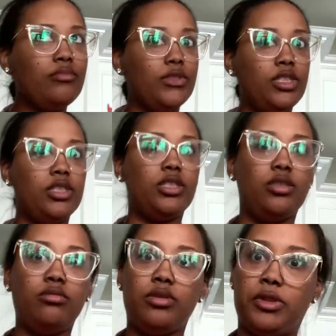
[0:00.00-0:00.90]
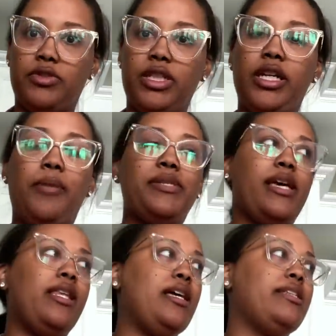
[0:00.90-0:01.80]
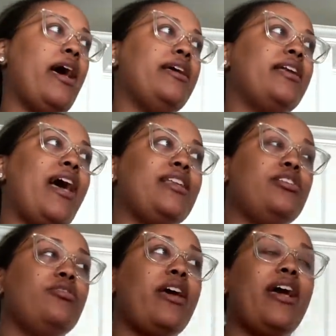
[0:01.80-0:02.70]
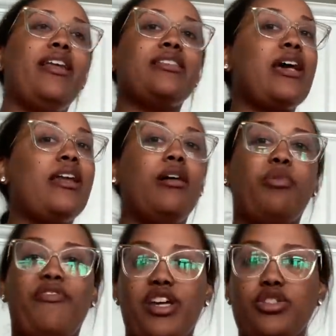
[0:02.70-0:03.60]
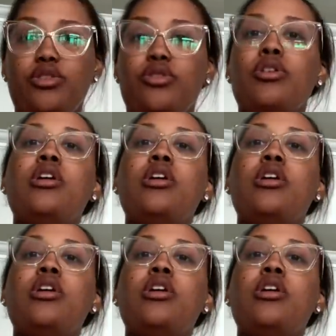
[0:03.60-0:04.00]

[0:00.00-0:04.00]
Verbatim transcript: you know, I was really upset last night that I had to do that, and that's kind of unprofessional